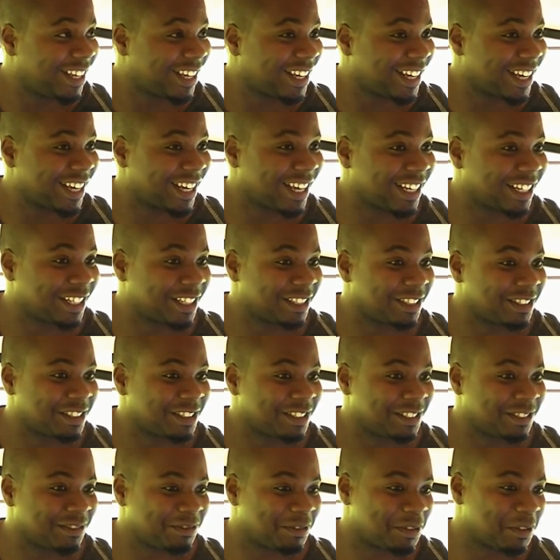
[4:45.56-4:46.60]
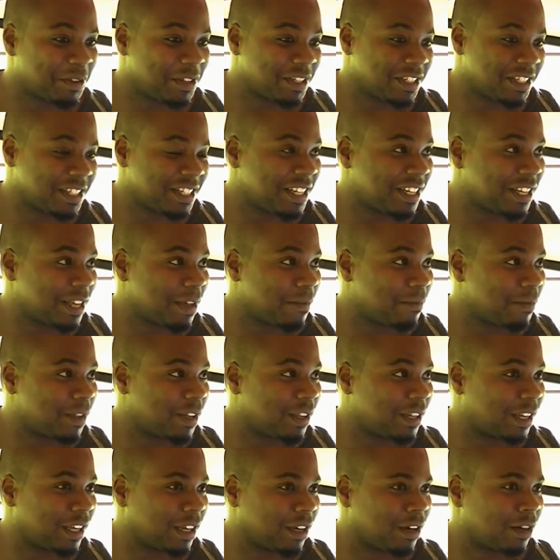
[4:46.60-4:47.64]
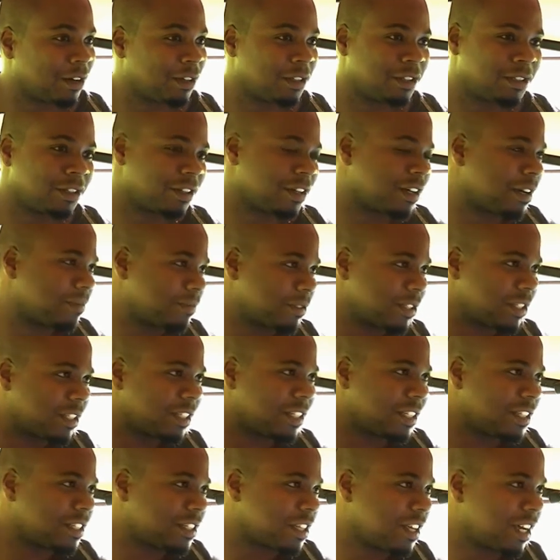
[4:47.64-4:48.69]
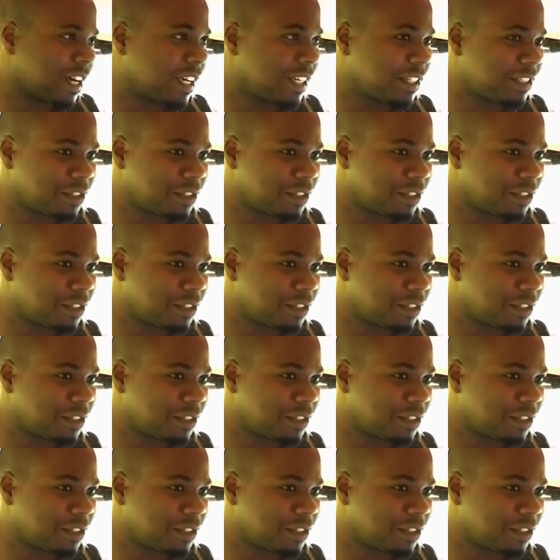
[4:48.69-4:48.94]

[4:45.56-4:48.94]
and you can see them. They're like, "Oh, you got to come and see this guy.